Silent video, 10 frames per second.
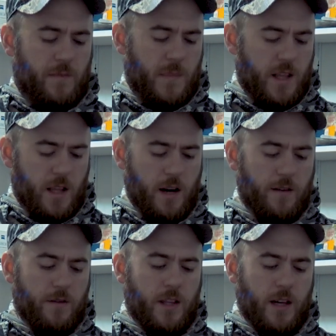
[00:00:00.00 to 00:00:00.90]
And then
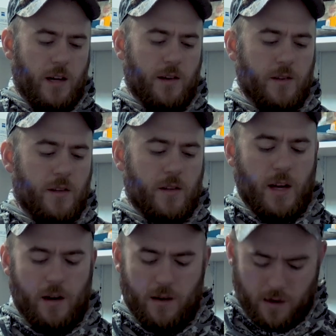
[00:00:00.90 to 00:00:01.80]
everything else is
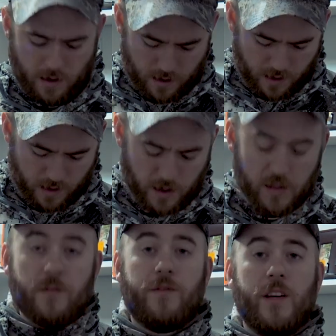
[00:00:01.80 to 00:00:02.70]
kind of
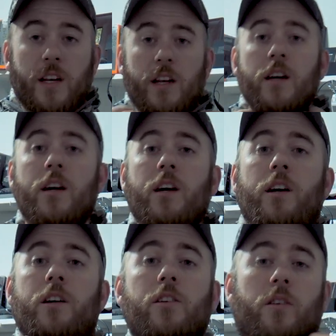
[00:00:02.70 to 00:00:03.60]
fitted.
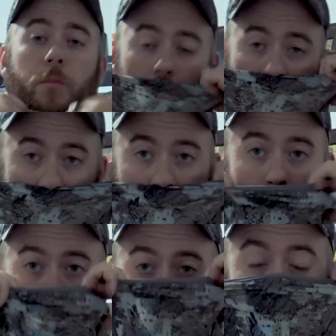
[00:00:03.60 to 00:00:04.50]
You can pull up
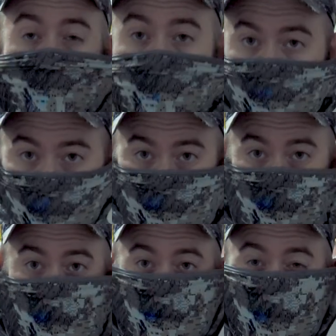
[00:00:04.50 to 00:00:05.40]
your
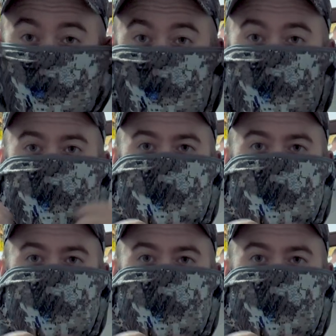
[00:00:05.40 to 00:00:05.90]
face mask,